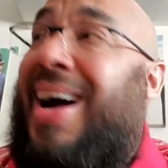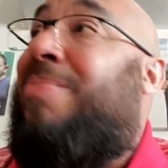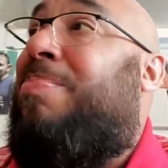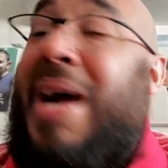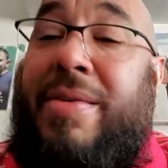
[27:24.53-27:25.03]

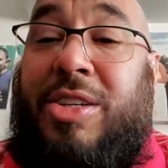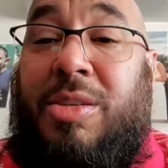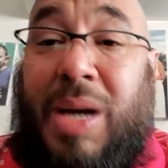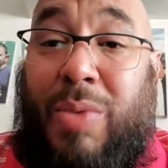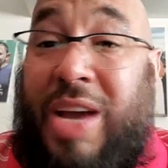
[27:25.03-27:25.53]
I'm married
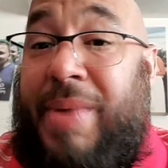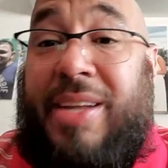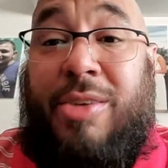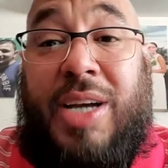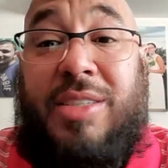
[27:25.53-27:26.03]
to my wife
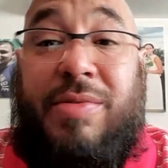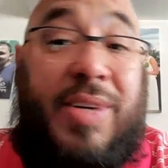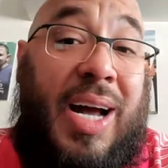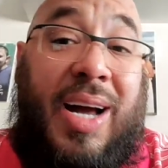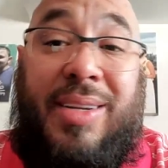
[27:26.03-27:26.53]
by the grace of
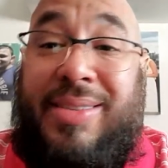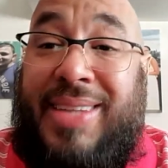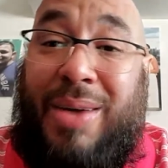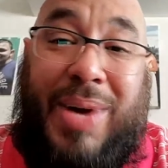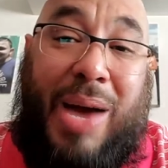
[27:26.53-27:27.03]
God.
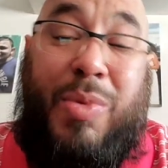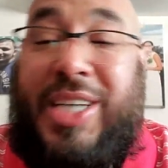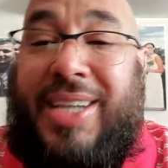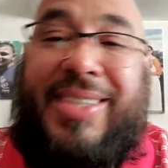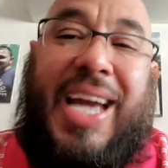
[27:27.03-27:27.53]
That I
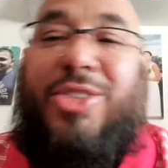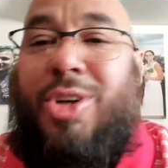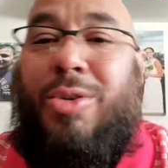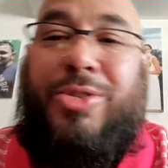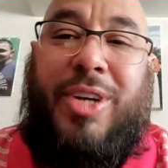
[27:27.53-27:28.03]
wish I could say I
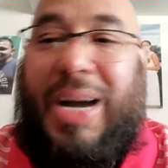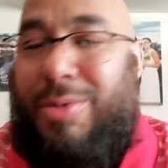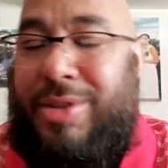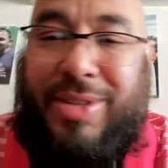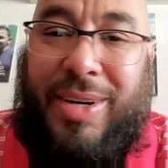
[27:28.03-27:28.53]
chose her. I
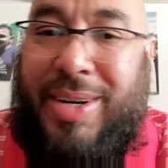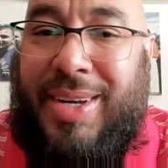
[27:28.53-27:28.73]
was no.